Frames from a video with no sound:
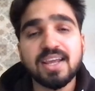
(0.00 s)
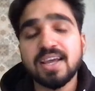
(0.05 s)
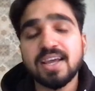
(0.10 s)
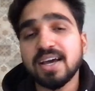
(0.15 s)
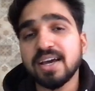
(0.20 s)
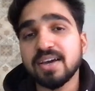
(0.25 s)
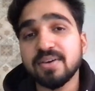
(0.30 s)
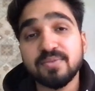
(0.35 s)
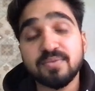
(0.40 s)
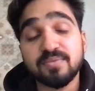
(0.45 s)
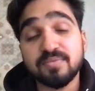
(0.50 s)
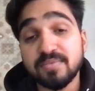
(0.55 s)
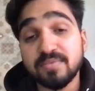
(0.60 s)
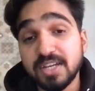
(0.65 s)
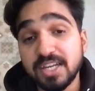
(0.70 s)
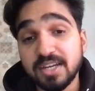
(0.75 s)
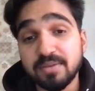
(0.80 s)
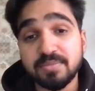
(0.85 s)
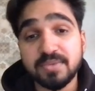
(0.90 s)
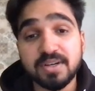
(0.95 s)
I've
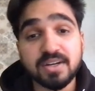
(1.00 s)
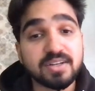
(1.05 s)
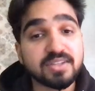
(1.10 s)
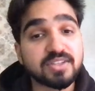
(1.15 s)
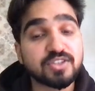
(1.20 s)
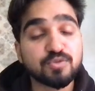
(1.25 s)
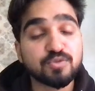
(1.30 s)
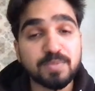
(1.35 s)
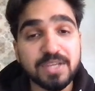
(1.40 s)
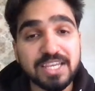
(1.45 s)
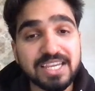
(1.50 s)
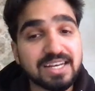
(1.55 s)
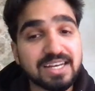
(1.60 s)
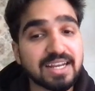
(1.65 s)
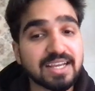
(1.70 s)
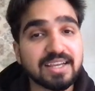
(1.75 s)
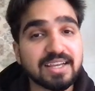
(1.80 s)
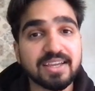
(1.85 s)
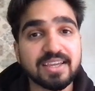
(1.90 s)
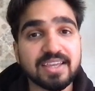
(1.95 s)
named it Speak
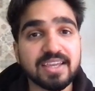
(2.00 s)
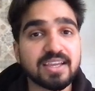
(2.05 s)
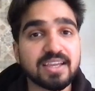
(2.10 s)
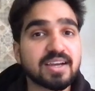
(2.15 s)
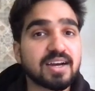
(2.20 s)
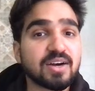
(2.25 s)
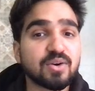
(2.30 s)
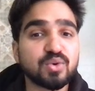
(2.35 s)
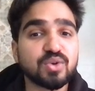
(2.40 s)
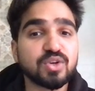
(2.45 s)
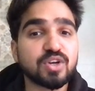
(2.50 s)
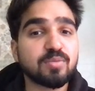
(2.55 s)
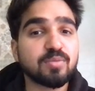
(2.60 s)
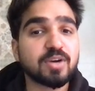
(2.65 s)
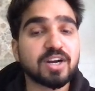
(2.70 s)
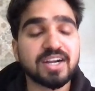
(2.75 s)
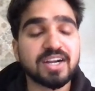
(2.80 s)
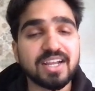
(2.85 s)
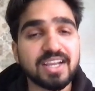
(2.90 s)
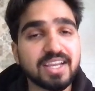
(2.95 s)
Like a King, how to
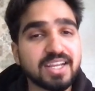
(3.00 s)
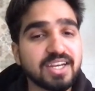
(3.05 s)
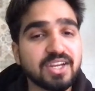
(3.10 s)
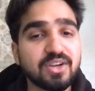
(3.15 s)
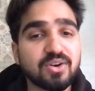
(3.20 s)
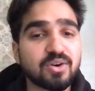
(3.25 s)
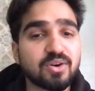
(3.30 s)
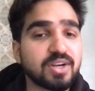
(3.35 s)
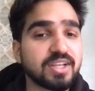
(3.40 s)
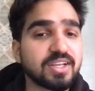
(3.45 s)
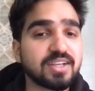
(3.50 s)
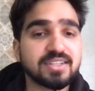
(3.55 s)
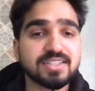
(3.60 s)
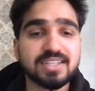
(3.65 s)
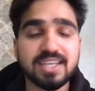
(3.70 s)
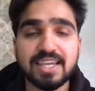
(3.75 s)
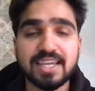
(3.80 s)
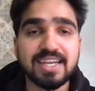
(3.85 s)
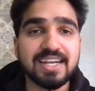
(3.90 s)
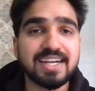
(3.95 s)
command any audience,
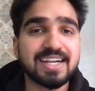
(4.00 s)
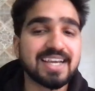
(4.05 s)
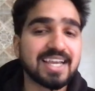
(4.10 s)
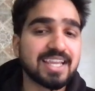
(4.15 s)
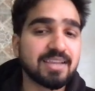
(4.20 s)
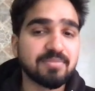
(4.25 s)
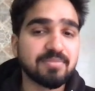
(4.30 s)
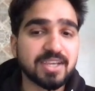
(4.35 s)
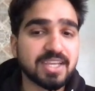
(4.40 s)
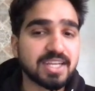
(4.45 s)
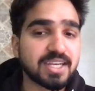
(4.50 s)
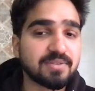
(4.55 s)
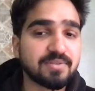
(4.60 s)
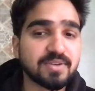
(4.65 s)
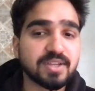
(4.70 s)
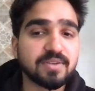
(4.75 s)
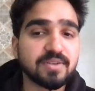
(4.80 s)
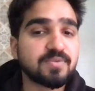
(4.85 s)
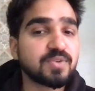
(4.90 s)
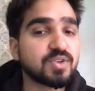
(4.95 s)
anytime,
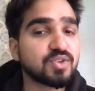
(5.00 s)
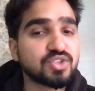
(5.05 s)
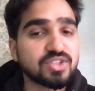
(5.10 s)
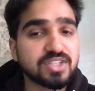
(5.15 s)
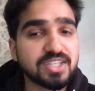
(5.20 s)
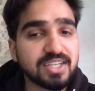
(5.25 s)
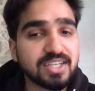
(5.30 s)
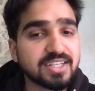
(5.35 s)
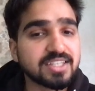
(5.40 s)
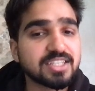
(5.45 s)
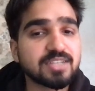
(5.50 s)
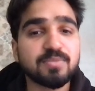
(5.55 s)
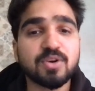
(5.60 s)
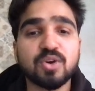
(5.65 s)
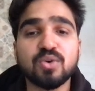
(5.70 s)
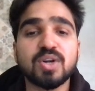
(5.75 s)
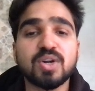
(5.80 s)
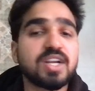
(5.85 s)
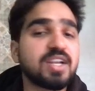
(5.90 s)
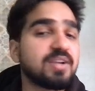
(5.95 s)
anywhere. If you're serious
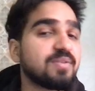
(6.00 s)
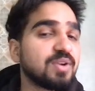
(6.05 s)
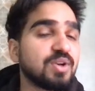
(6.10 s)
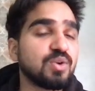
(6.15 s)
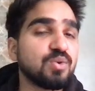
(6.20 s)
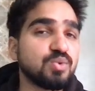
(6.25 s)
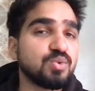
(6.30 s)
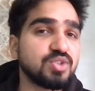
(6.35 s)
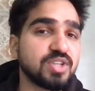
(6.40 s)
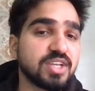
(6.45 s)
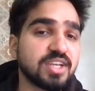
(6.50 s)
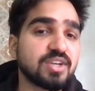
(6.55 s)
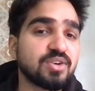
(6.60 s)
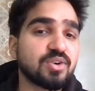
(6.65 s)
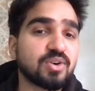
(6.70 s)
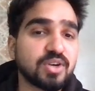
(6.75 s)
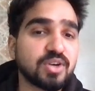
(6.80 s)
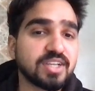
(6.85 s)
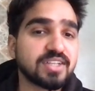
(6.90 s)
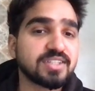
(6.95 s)
about never losing an
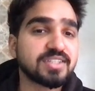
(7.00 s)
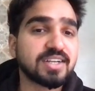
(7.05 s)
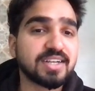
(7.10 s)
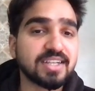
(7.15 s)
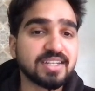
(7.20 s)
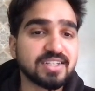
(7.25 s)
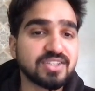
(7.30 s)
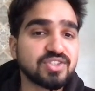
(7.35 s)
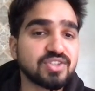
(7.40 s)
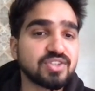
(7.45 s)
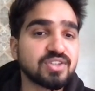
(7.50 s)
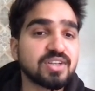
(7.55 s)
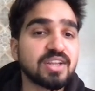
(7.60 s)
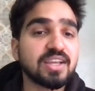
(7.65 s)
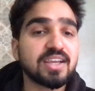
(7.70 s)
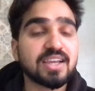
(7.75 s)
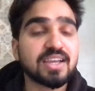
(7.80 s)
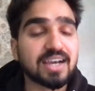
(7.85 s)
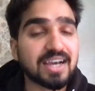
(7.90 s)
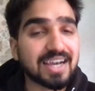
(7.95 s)
audience attention,
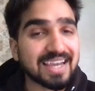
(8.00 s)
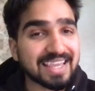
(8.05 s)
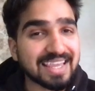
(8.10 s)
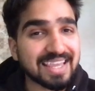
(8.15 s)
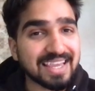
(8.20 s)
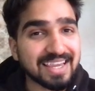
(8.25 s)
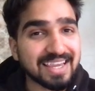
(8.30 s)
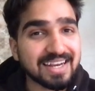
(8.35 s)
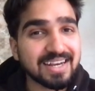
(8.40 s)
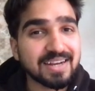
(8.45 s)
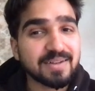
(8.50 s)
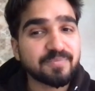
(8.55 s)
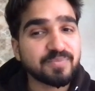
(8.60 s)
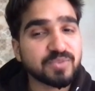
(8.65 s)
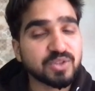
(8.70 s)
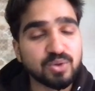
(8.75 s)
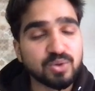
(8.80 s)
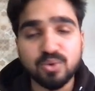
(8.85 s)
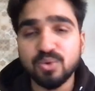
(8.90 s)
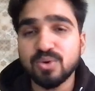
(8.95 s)
again,
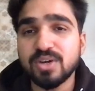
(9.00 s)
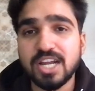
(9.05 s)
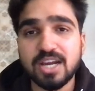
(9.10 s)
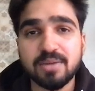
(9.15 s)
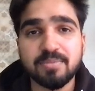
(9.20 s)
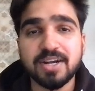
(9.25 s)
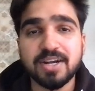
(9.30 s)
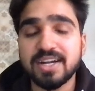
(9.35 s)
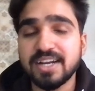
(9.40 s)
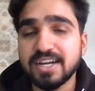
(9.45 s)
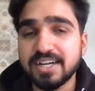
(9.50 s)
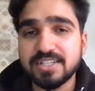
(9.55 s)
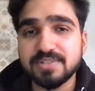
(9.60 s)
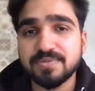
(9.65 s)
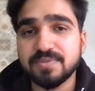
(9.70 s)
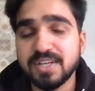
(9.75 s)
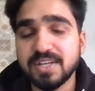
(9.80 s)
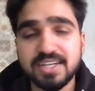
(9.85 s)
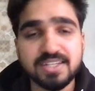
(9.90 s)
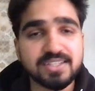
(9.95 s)
go grab it. It's
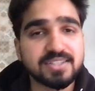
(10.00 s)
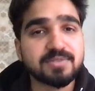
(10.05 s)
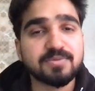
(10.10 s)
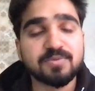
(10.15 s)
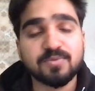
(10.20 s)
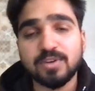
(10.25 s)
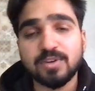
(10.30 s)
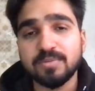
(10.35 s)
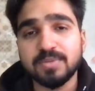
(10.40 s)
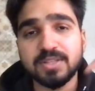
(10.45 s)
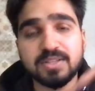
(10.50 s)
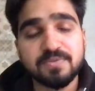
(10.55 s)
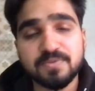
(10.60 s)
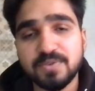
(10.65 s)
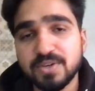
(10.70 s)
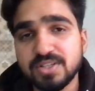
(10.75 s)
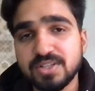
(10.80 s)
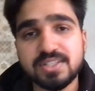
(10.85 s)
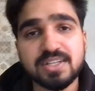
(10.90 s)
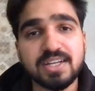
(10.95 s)
free. It will be the
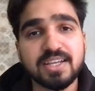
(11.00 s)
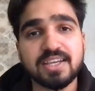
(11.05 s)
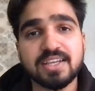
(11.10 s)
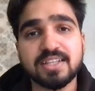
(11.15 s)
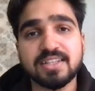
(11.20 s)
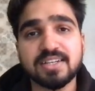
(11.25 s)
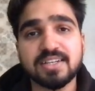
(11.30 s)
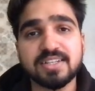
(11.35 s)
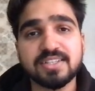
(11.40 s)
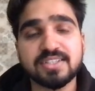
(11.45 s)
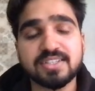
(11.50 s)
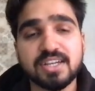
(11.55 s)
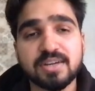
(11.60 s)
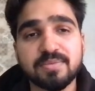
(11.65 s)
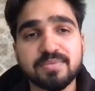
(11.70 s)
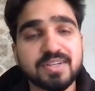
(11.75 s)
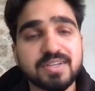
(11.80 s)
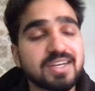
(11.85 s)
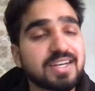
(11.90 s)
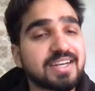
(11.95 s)
first link in the
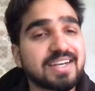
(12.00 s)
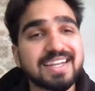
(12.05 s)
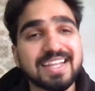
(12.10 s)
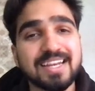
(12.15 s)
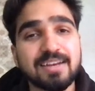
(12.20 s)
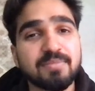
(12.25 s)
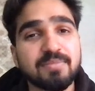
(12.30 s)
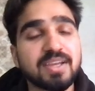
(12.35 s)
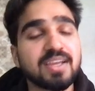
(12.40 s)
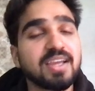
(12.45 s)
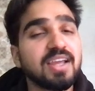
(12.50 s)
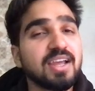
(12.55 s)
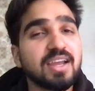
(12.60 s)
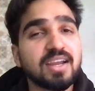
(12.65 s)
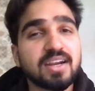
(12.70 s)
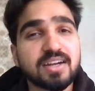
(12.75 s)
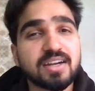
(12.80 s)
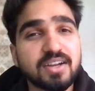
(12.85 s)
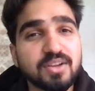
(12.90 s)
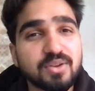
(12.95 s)
description. And tell me,
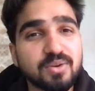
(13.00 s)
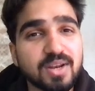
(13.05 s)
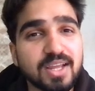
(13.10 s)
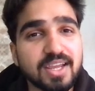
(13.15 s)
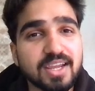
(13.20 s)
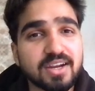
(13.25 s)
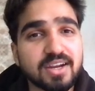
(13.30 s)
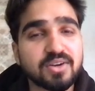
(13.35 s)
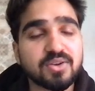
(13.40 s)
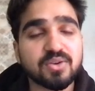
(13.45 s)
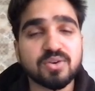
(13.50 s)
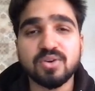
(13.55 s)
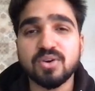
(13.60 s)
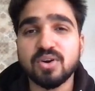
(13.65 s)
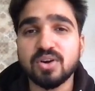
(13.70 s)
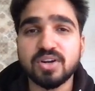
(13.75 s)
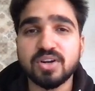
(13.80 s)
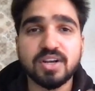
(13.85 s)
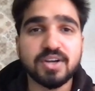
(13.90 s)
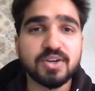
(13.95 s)
did you like it or
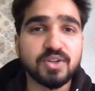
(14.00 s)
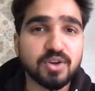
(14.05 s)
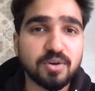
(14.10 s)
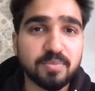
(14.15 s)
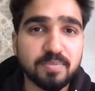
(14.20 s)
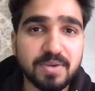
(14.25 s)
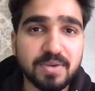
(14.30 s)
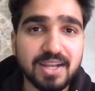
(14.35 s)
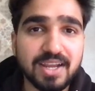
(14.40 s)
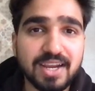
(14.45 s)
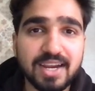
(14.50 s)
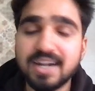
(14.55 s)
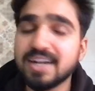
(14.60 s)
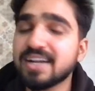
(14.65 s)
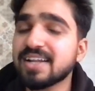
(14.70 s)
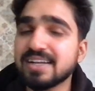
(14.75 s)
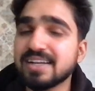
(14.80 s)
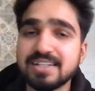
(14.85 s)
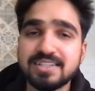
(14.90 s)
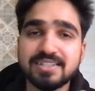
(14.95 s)
not? Did you apply it?
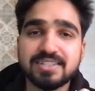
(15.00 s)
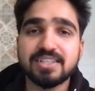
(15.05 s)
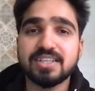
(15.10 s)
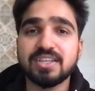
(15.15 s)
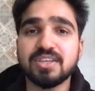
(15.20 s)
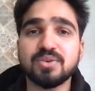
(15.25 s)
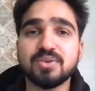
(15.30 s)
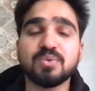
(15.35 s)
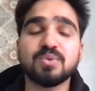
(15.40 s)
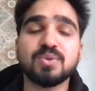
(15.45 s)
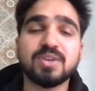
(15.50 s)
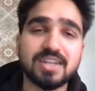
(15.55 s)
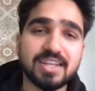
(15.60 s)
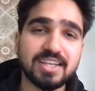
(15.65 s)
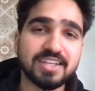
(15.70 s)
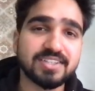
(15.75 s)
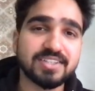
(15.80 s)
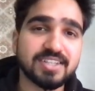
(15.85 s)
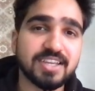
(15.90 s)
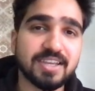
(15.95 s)
I'll see you
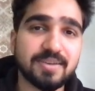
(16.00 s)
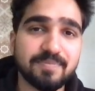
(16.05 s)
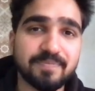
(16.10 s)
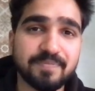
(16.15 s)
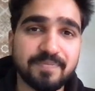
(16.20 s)
next time.